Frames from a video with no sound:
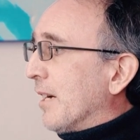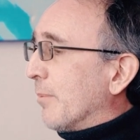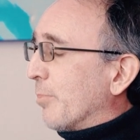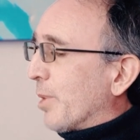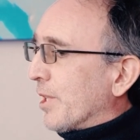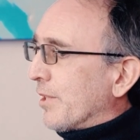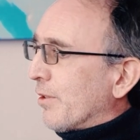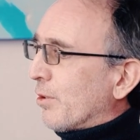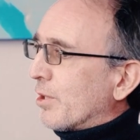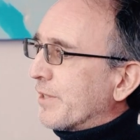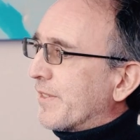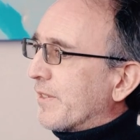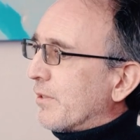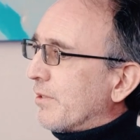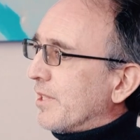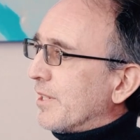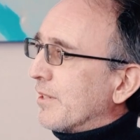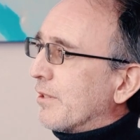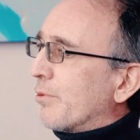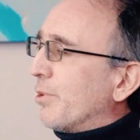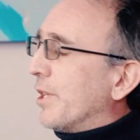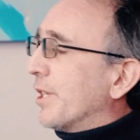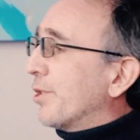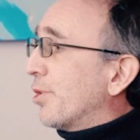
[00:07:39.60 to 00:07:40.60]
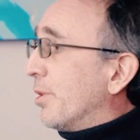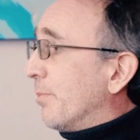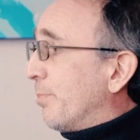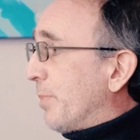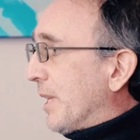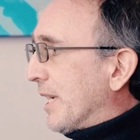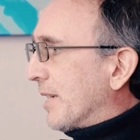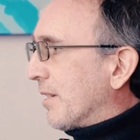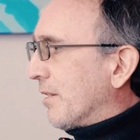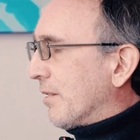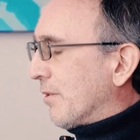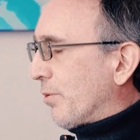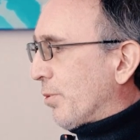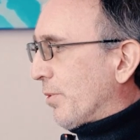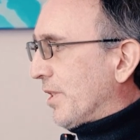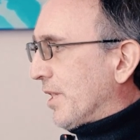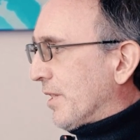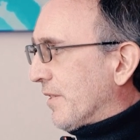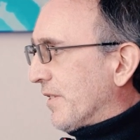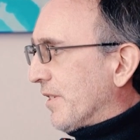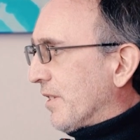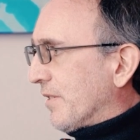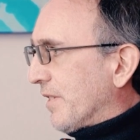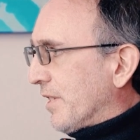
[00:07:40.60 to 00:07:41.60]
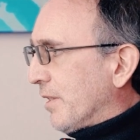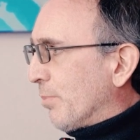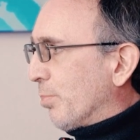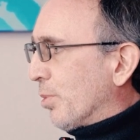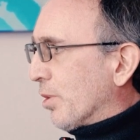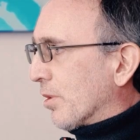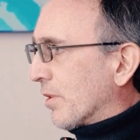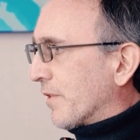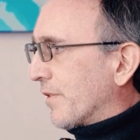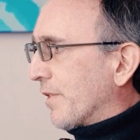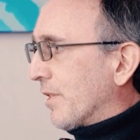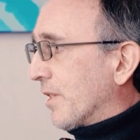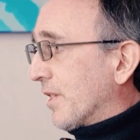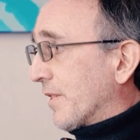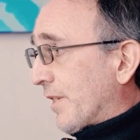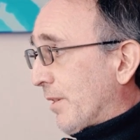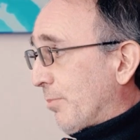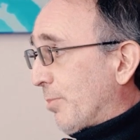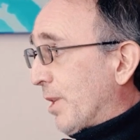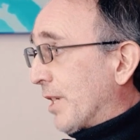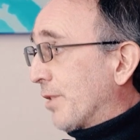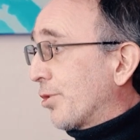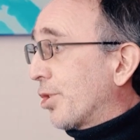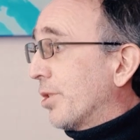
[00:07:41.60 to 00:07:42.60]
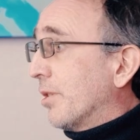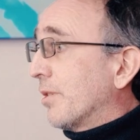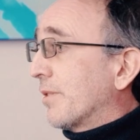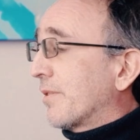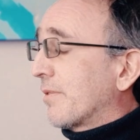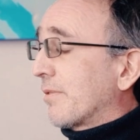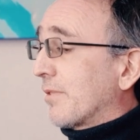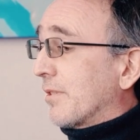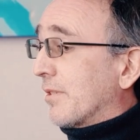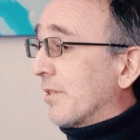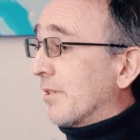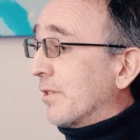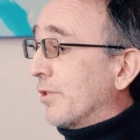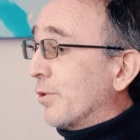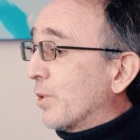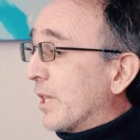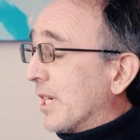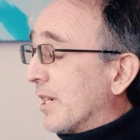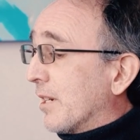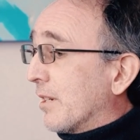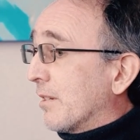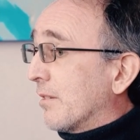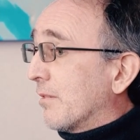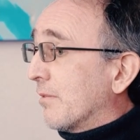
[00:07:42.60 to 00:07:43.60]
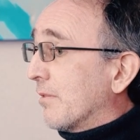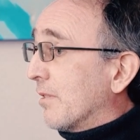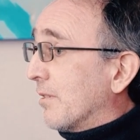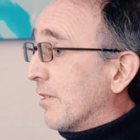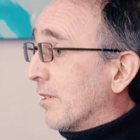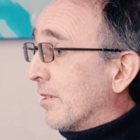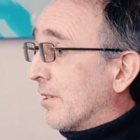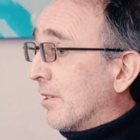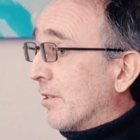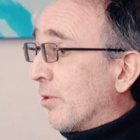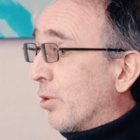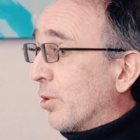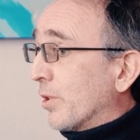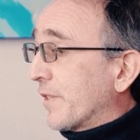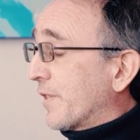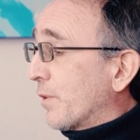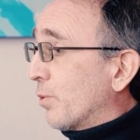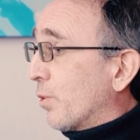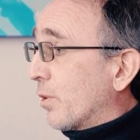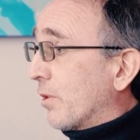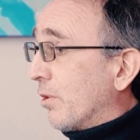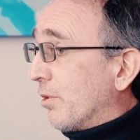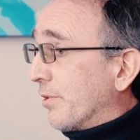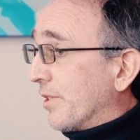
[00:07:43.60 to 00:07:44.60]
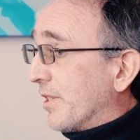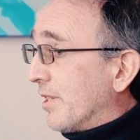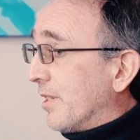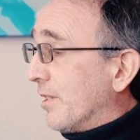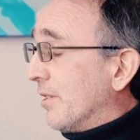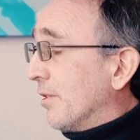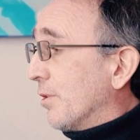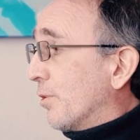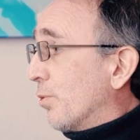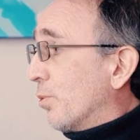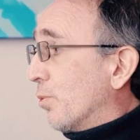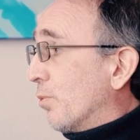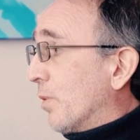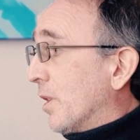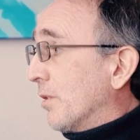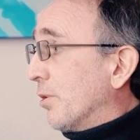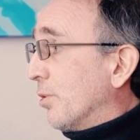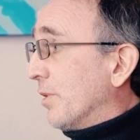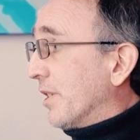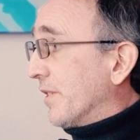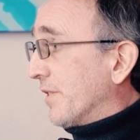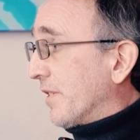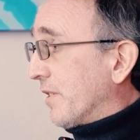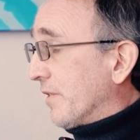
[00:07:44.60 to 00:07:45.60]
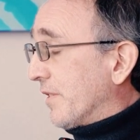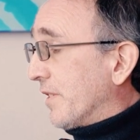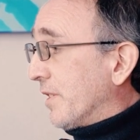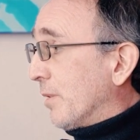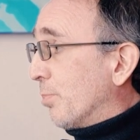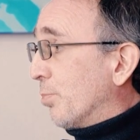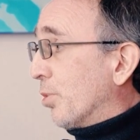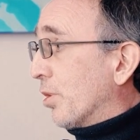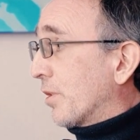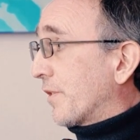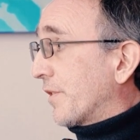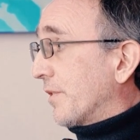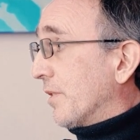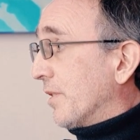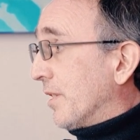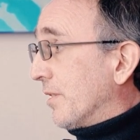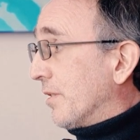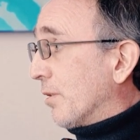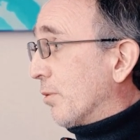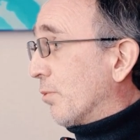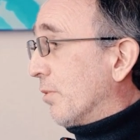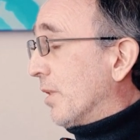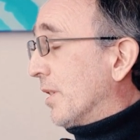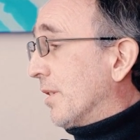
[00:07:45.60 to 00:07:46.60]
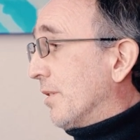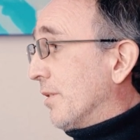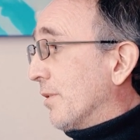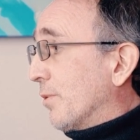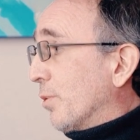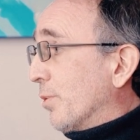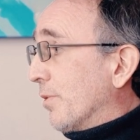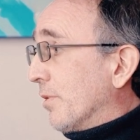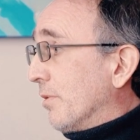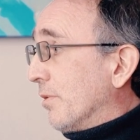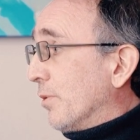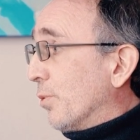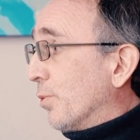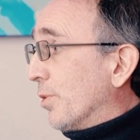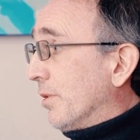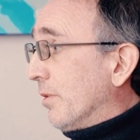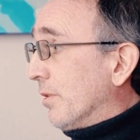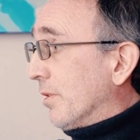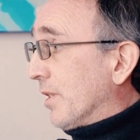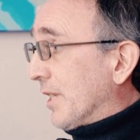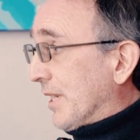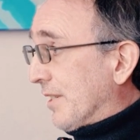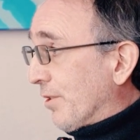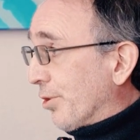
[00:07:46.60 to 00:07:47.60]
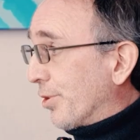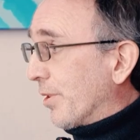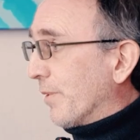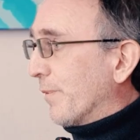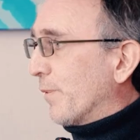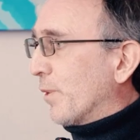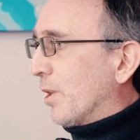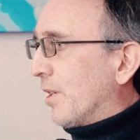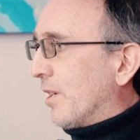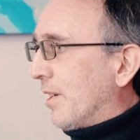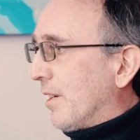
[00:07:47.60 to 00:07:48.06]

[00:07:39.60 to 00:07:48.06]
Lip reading: But also the integration back into the ECC box. As I mentioned, you can also continue to run your ECC box and integrate into the new Edition for